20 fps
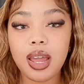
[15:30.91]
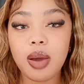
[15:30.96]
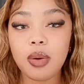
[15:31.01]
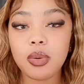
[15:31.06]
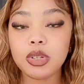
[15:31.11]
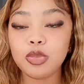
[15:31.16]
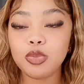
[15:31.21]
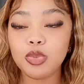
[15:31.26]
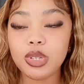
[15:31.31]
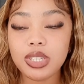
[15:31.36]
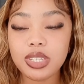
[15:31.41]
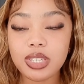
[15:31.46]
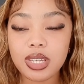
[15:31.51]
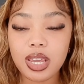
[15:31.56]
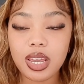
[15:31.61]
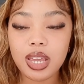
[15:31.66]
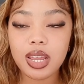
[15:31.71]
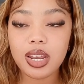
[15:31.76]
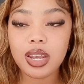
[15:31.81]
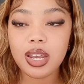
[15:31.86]
I was breathing
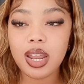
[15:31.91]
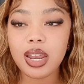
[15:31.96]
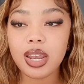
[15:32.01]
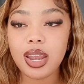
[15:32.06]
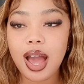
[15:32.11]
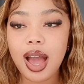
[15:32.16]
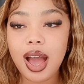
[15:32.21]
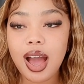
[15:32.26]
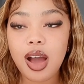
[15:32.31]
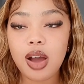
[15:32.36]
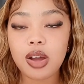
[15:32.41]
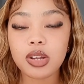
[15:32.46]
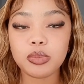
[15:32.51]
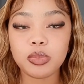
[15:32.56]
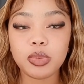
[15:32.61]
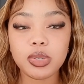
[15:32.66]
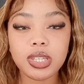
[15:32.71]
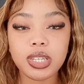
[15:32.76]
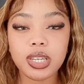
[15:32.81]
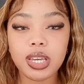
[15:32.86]
in and out,
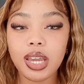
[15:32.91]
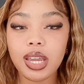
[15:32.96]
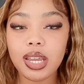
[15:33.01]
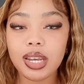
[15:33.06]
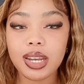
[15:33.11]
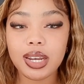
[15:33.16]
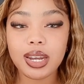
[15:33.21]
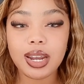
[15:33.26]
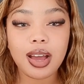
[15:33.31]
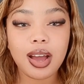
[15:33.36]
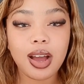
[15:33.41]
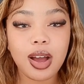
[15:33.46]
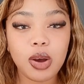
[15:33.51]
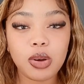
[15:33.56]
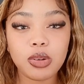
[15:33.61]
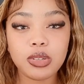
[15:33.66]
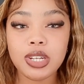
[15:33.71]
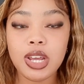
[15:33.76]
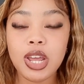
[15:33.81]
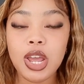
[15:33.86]
breathing in and
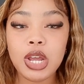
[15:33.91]
out,